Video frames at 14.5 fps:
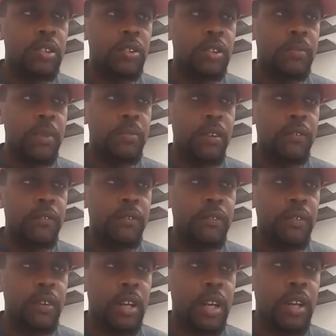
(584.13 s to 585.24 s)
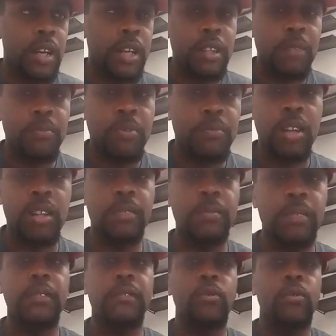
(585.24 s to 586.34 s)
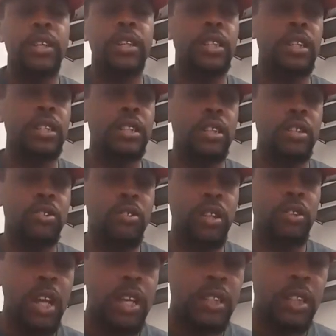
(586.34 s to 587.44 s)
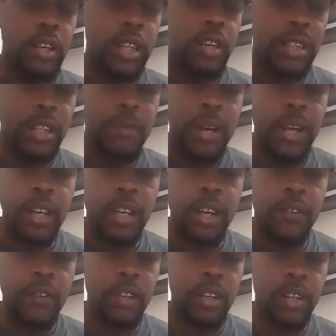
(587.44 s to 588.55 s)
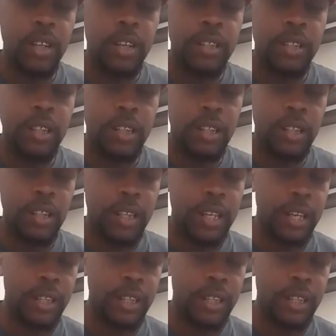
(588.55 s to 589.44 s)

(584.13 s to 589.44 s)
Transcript: So yeah, they so it's about I guess approximately forty-six hundred. So has anybody ever